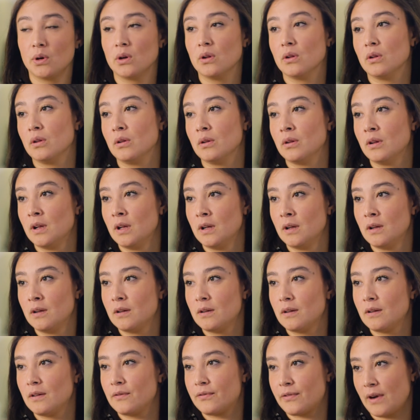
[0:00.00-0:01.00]
pull
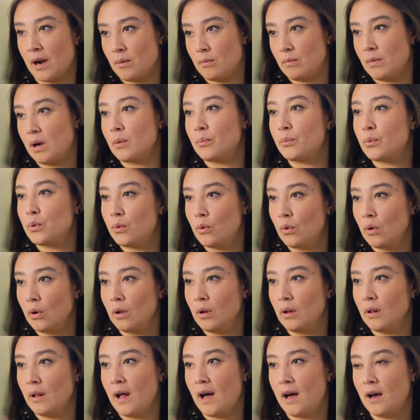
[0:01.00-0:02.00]
from a
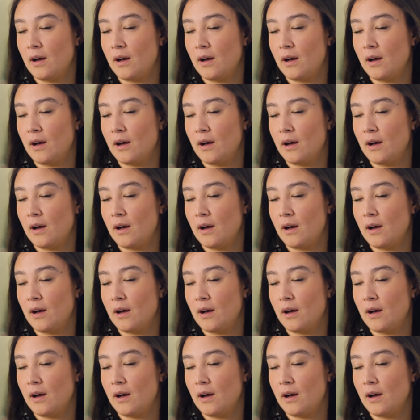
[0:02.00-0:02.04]
pool